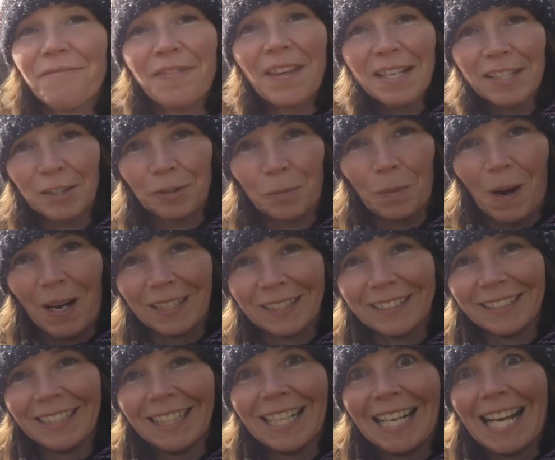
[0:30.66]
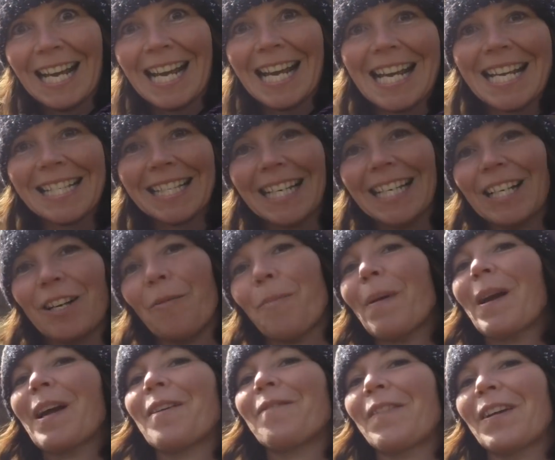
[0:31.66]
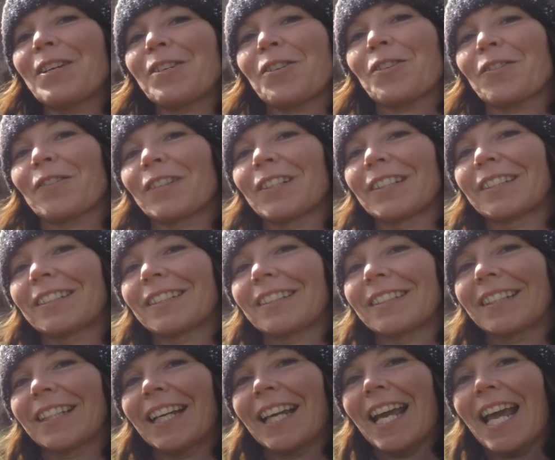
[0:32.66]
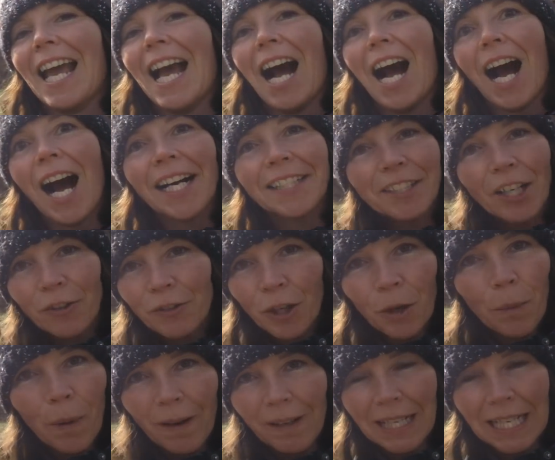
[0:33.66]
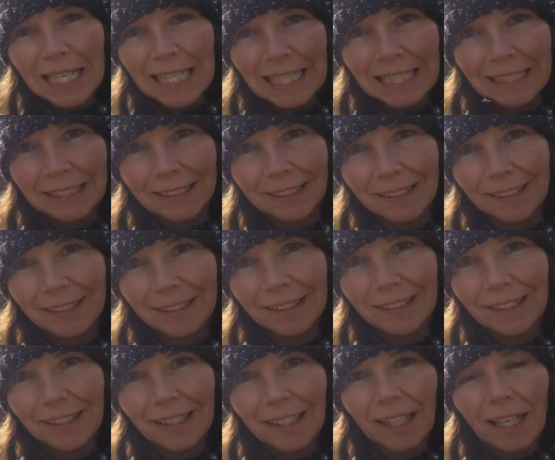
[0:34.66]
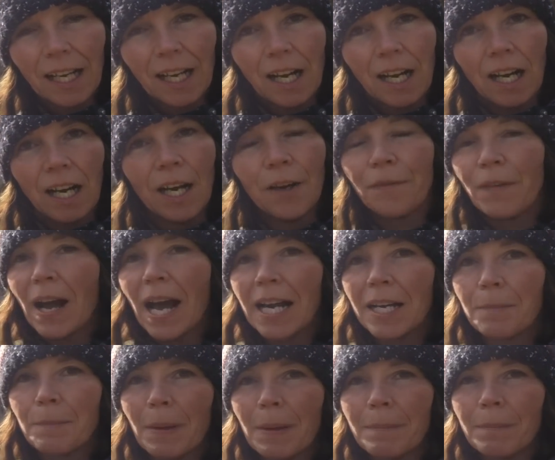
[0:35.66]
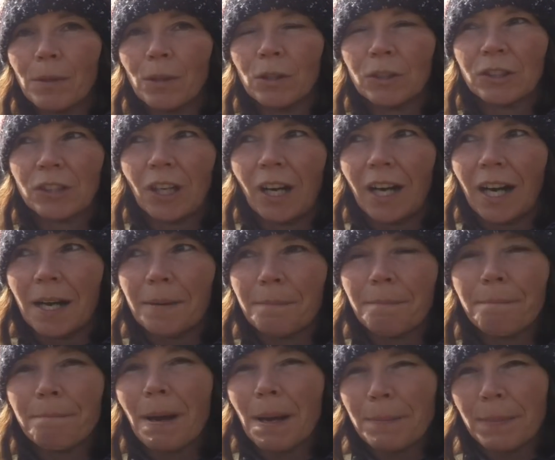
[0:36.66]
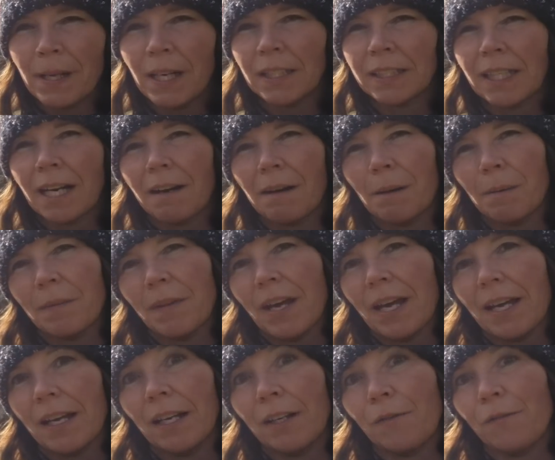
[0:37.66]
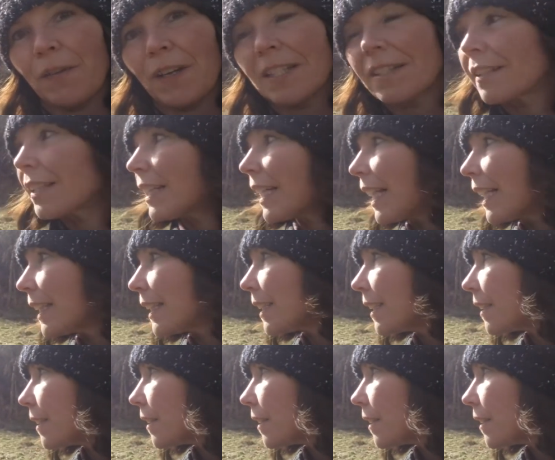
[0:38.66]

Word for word: This one is a little bit adventurous. I don't know where it leads. If I had a bit more time, maybe I'd go up there and investigate.